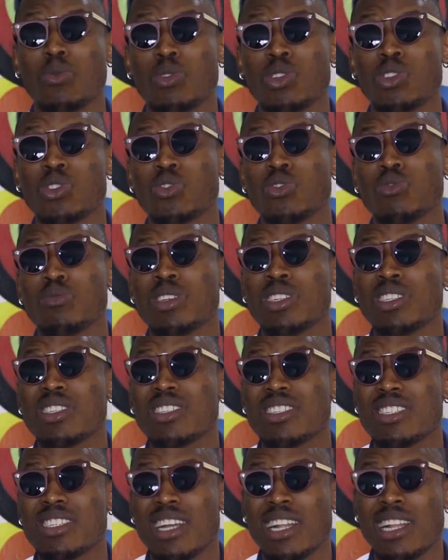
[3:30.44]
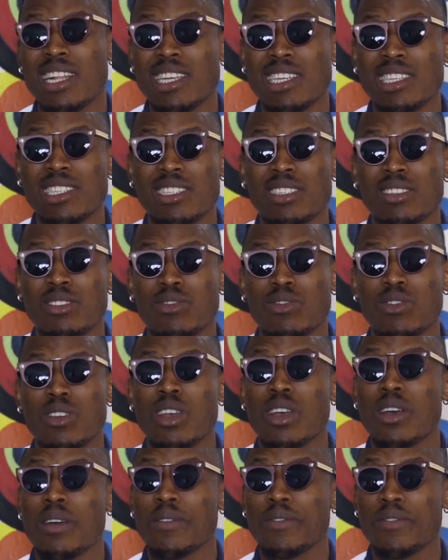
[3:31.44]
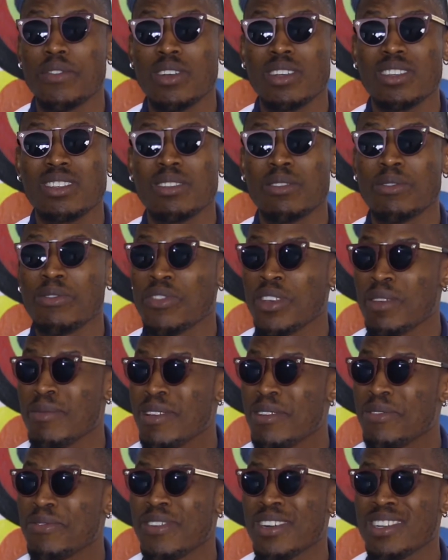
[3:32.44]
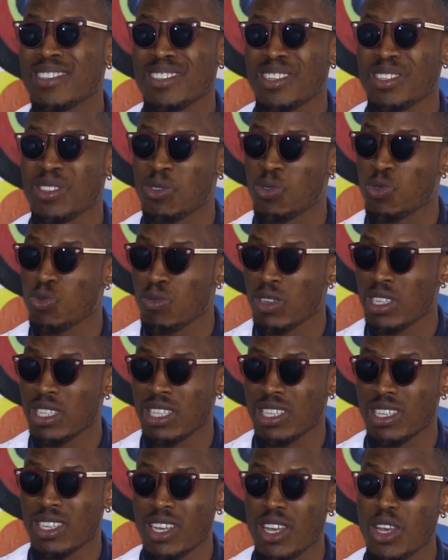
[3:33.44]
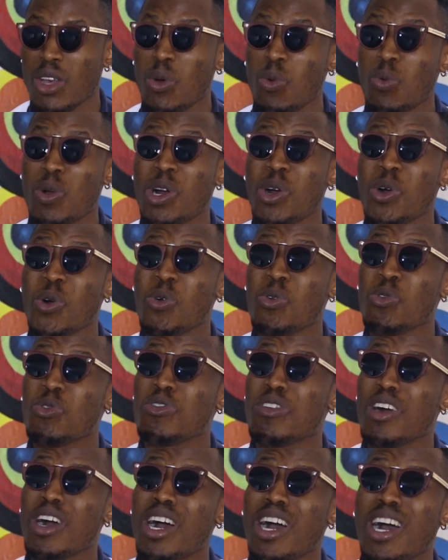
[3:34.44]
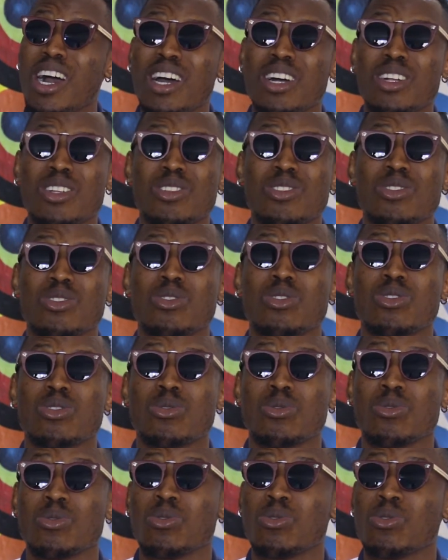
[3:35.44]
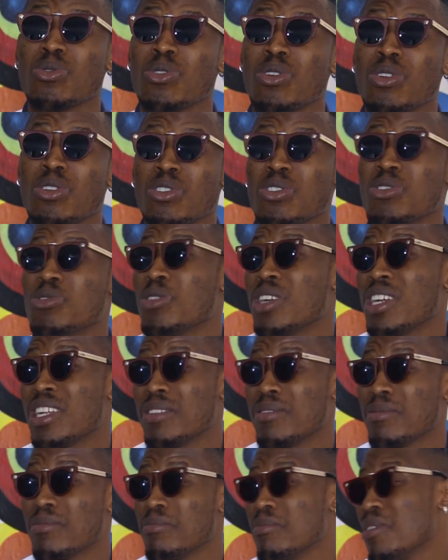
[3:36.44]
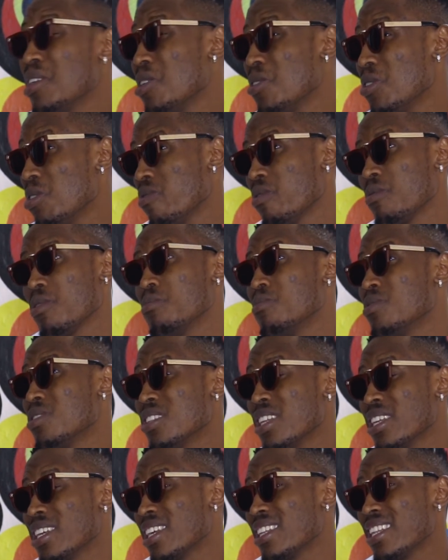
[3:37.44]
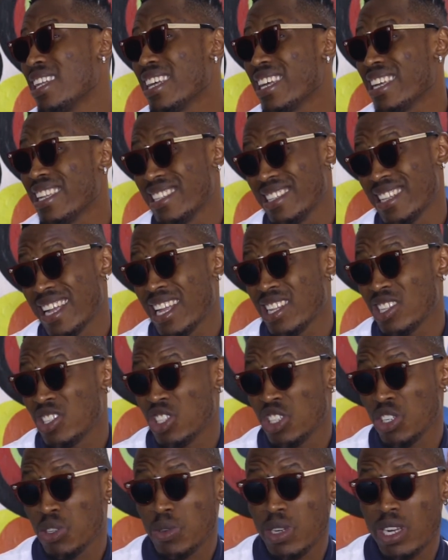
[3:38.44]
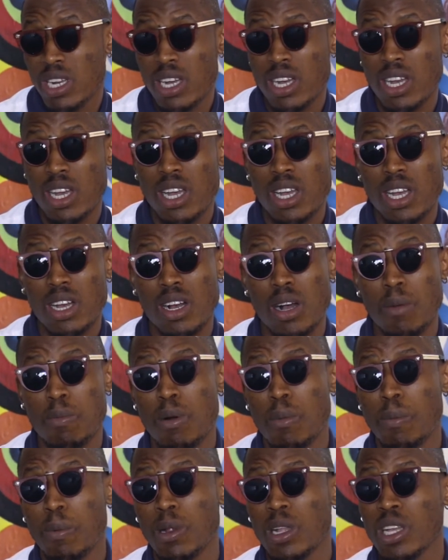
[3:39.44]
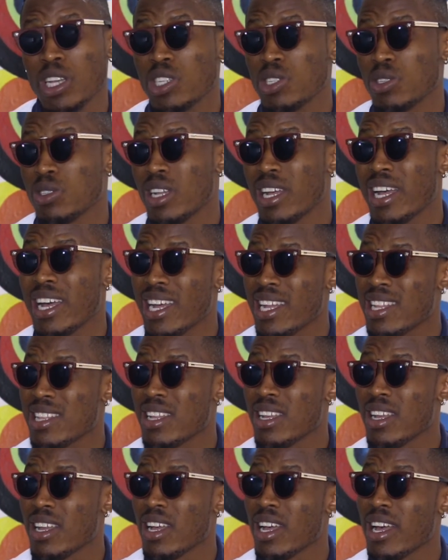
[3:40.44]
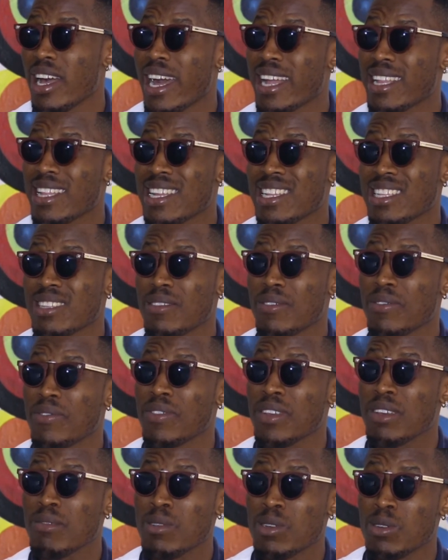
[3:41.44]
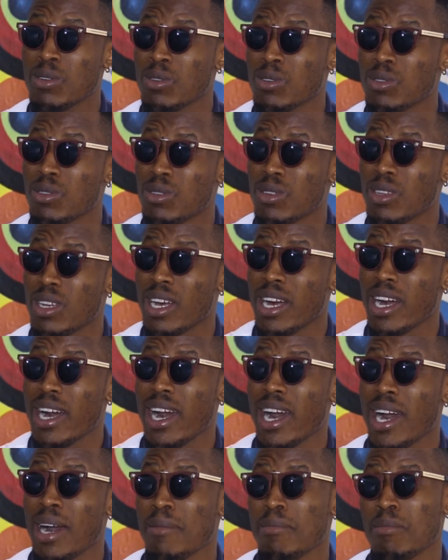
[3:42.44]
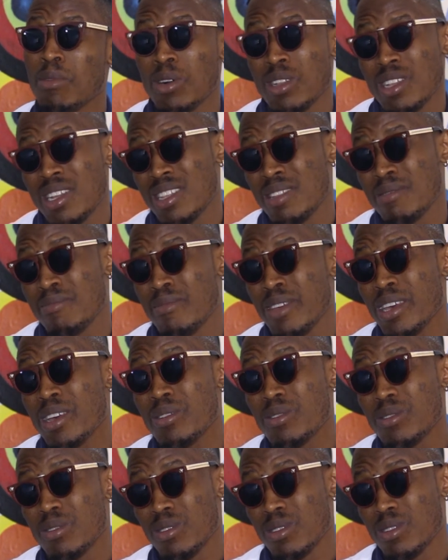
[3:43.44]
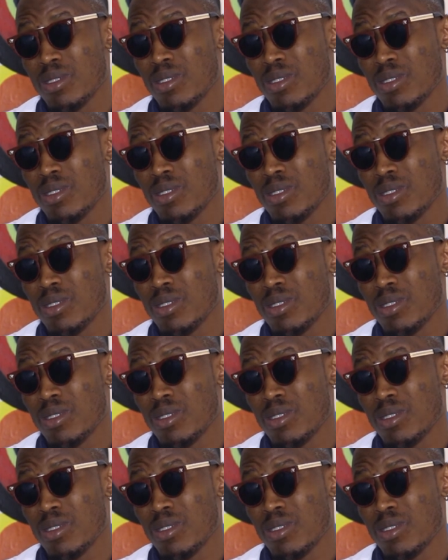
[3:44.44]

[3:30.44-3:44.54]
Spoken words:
with so many challenges. First, the female fans are too many. We're over 200 million, if I'm not mistaken, in Nigeria, our population. And I think the females are more than the male